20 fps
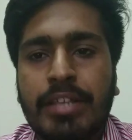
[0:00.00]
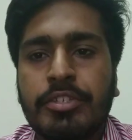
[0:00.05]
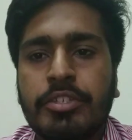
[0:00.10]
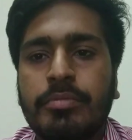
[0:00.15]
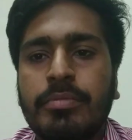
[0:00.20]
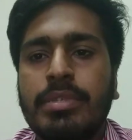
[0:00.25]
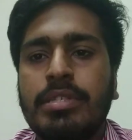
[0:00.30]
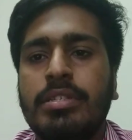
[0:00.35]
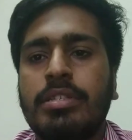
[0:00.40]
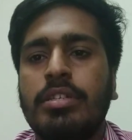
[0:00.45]
to
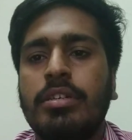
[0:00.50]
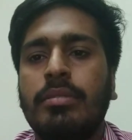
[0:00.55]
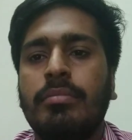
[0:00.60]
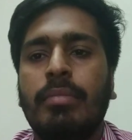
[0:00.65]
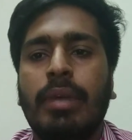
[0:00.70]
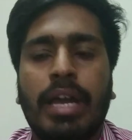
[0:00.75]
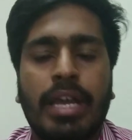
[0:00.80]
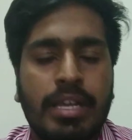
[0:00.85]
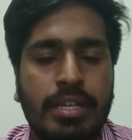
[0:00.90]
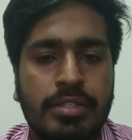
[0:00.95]
Mr.
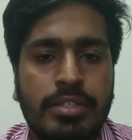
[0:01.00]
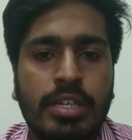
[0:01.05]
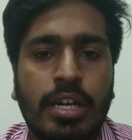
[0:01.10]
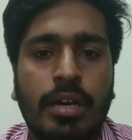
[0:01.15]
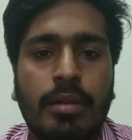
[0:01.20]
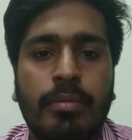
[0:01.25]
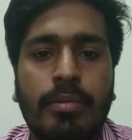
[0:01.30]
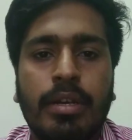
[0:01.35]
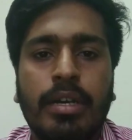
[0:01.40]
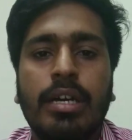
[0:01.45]
Mayank
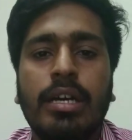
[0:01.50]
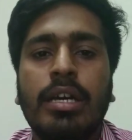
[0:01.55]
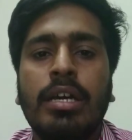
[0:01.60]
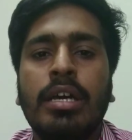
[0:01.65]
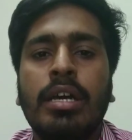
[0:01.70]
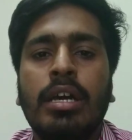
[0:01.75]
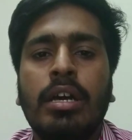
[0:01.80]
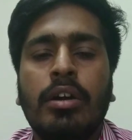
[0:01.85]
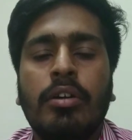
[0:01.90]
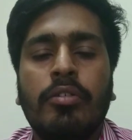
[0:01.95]
Chavra,
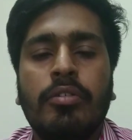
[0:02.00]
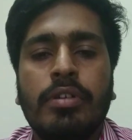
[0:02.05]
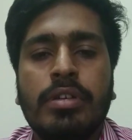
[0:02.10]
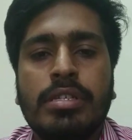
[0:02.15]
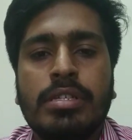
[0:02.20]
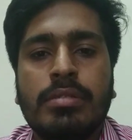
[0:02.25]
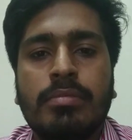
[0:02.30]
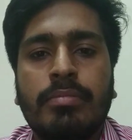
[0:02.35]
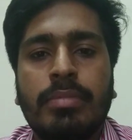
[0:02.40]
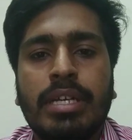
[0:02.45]
who
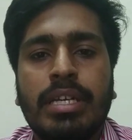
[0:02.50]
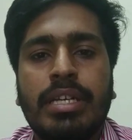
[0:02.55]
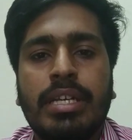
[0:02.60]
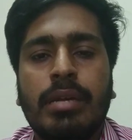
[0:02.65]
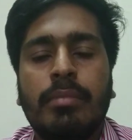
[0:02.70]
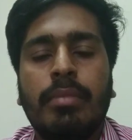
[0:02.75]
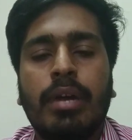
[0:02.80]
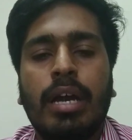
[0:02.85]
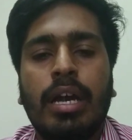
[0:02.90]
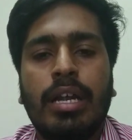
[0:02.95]
is
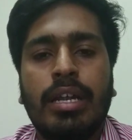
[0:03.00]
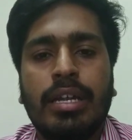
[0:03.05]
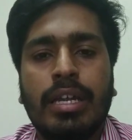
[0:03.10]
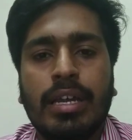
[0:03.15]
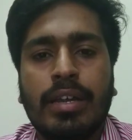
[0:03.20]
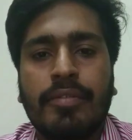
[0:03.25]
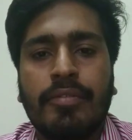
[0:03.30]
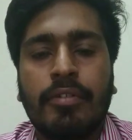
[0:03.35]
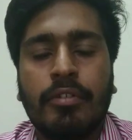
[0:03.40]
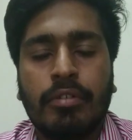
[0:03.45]
BTech
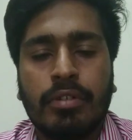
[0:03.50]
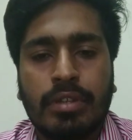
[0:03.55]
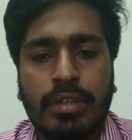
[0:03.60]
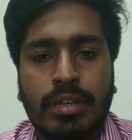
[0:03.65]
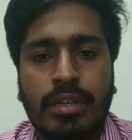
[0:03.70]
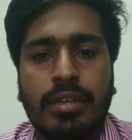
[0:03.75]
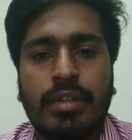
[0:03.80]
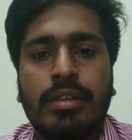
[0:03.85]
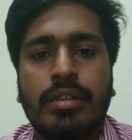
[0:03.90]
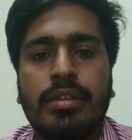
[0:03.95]
Biotech 4th
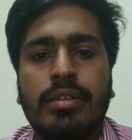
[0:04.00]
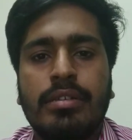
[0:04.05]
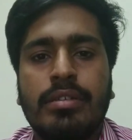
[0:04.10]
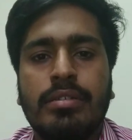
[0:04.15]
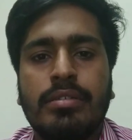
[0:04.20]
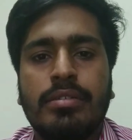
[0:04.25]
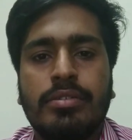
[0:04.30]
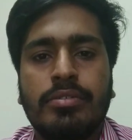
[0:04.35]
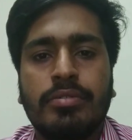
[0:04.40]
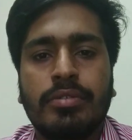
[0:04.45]
year
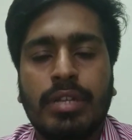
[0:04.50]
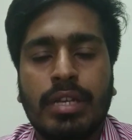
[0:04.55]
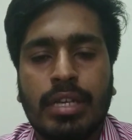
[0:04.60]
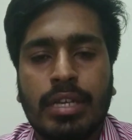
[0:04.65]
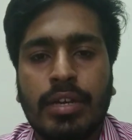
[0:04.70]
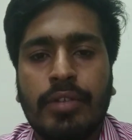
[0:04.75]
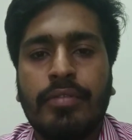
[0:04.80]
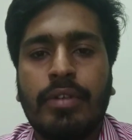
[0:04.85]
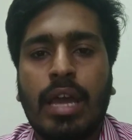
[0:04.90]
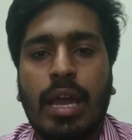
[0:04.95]
student
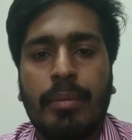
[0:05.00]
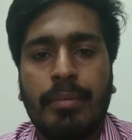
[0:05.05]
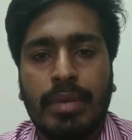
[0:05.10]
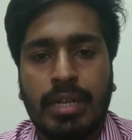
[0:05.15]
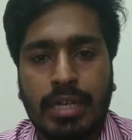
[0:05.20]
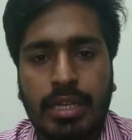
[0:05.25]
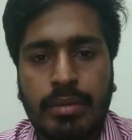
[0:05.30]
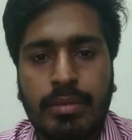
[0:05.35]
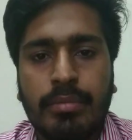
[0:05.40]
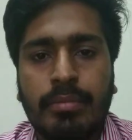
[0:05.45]
of
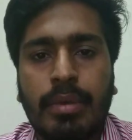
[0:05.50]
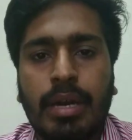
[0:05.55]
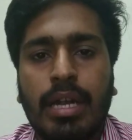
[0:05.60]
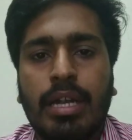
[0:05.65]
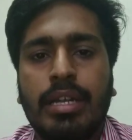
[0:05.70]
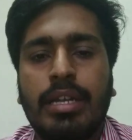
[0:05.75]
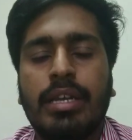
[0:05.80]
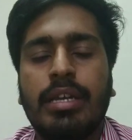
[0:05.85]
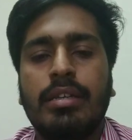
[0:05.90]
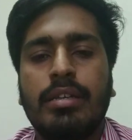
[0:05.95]
Amity
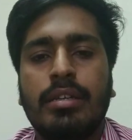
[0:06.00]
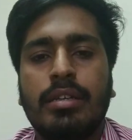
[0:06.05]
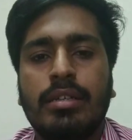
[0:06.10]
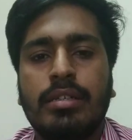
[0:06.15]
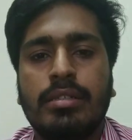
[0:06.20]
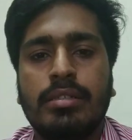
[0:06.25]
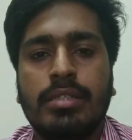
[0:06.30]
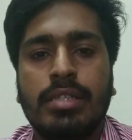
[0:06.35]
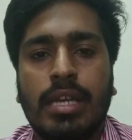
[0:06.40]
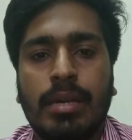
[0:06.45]
Biotech,
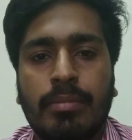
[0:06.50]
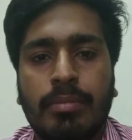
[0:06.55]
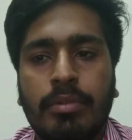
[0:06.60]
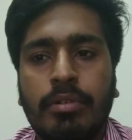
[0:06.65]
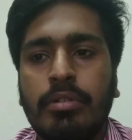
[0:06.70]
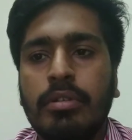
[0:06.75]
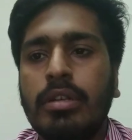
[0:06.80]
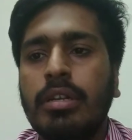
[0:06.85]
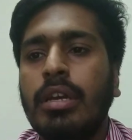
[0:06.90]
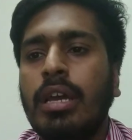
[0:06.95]

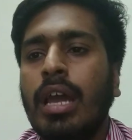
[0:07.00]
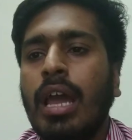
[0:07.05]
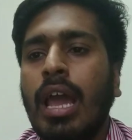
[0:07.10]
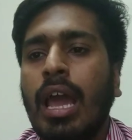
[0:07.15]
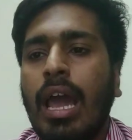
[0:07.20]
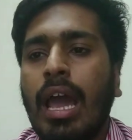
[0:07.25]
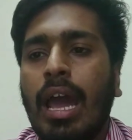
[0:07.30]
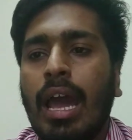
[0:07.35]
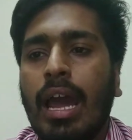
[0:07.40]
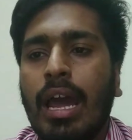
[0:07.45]
Jaipur,
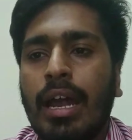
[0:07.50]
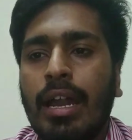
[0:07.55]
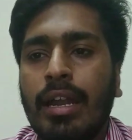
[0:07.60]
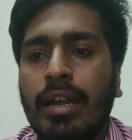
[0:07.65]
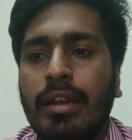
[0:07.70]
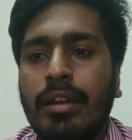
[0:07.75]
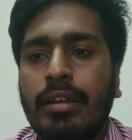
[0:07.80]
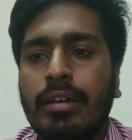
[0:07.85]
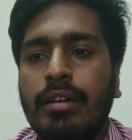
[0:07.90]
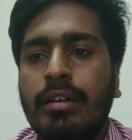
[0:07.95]

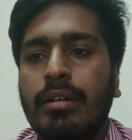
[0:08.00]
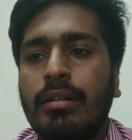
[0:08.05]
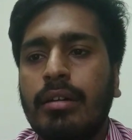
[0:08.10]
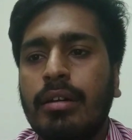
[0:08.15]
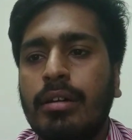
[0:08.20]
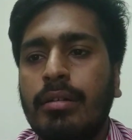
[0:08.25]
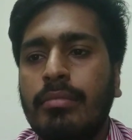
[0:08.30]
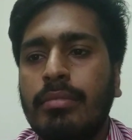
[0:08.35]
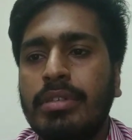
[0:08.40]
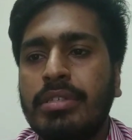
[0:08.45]
and
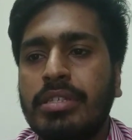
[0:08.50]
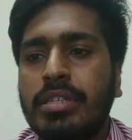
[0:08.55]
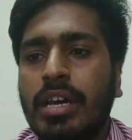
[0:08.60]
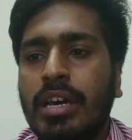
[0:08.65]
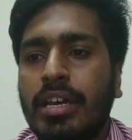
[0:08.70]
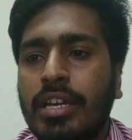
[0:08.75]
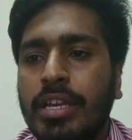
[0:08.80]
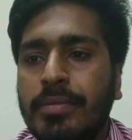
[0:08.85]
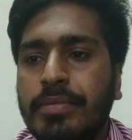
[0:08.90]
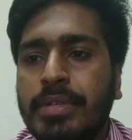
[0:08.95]
Mr.
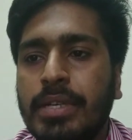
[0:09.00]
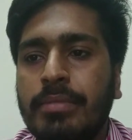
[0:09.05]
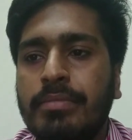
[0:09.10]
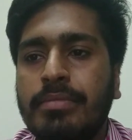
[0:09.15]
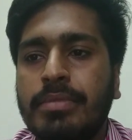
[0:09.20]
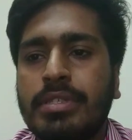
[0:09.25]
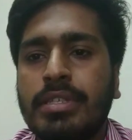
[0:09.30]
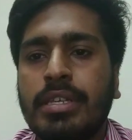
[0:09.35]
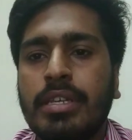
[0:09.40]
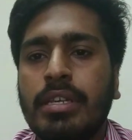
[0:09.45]
Arif
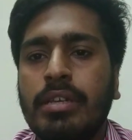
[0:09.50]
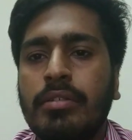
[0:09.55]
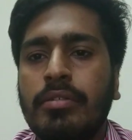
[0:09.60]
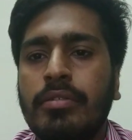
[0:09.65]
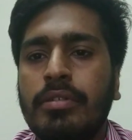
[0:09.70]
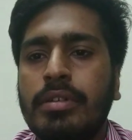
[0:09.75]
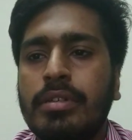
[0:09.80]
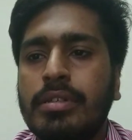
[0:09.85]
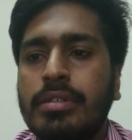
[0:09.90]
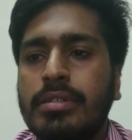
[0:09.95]
Shamsi, who
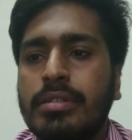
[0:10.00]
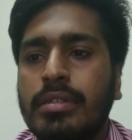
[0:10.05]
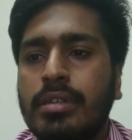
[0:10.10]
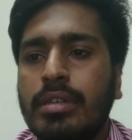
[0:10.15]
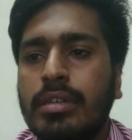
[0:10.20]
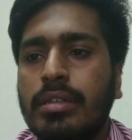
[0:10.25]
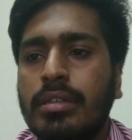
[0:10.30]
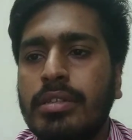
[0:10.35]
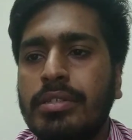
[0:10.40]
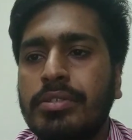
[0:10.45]
is
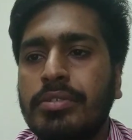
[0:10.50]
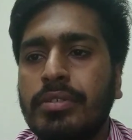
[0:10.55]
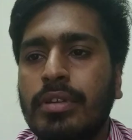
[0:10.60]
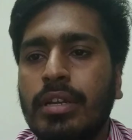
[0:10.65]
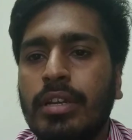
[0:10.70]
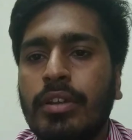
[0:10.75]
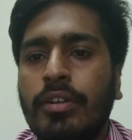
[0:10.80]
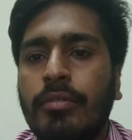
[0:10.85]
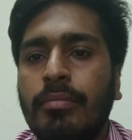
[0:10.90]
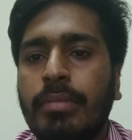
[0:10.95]
the
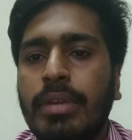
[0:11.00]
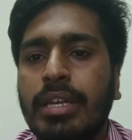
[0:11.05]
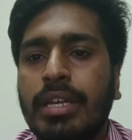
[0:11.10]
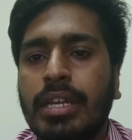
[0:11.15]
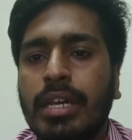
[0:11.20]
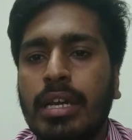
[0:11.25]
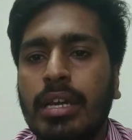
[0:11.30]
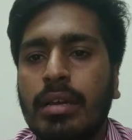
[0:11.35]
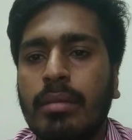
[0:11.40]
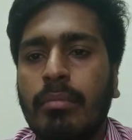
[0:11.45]
student of
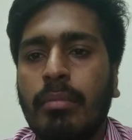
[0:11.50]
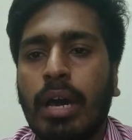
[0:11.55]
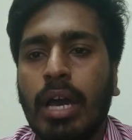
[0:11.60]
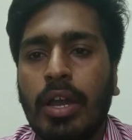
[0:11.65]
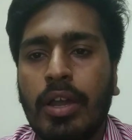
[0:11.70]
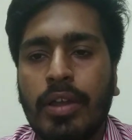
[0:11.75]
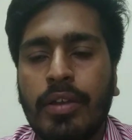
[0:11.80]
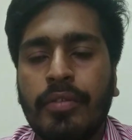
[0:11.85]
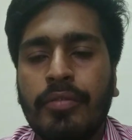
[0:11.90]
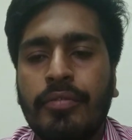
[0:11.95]
BTech
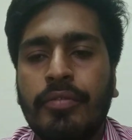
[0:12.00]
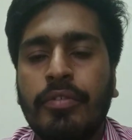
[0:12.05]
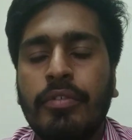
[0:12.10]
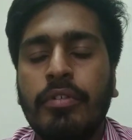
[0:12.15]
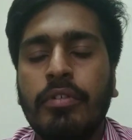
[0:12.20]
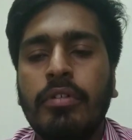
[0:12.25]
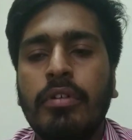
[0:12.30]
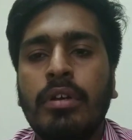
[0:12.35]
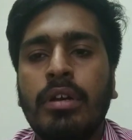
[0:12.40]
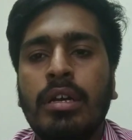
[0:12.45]

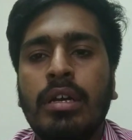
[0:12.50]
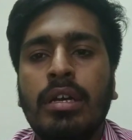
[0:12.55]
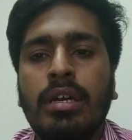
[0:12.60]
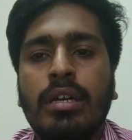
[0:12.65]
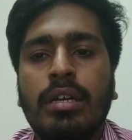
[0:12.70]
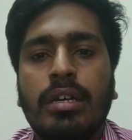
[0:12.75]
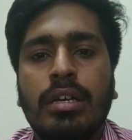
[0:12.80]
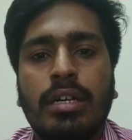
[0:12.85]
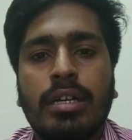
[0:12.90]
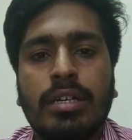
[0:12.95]
Bioinfo
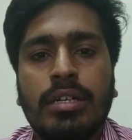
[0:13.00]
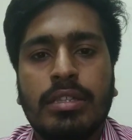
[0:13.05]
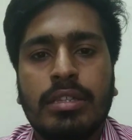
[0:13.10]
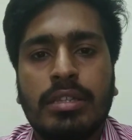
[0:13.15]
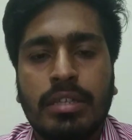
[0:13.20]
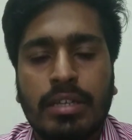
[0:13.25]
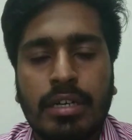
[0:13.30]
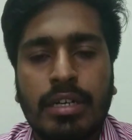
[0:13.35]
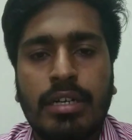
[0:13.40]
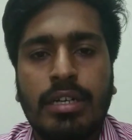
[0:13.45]

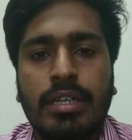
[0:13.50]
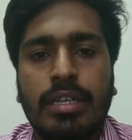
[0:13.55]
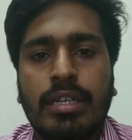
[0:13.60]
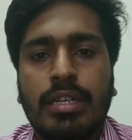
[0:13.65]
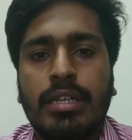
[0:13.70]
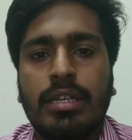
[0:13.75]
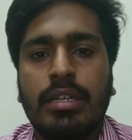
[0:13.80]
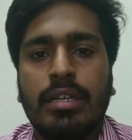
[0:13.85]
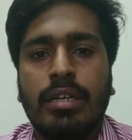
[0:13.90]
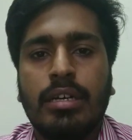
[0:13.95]
3rd
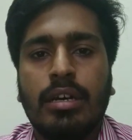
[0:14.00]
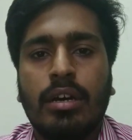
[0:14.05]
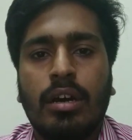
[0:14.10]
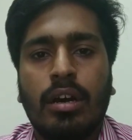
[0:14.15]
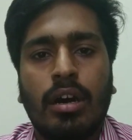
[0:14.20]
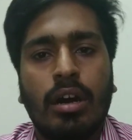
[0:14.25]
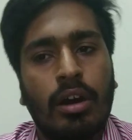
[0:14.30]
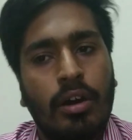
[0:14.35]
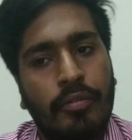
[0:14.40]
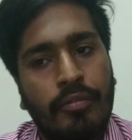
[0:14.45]
year
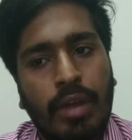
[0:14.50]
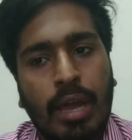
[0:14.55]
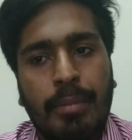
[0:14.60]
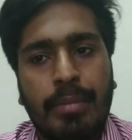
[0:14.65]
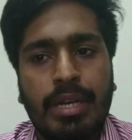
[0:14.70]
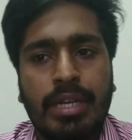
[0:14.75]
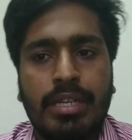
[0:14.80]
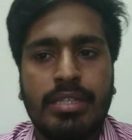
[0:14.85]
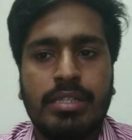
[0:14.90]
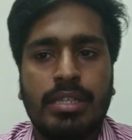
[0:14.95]
of
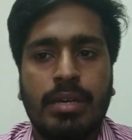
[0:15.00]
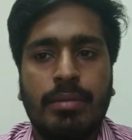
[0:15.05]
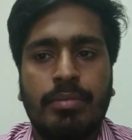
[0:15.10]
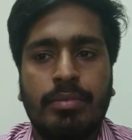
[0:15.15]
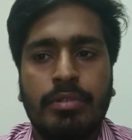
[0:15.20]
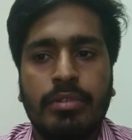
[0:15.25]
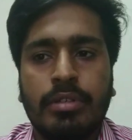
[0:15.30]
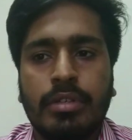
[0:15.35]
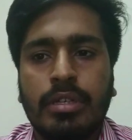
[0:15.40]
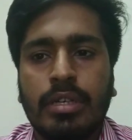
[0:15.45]
Amity,
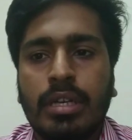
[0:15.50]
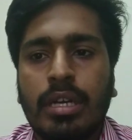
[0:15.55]
Jaipur,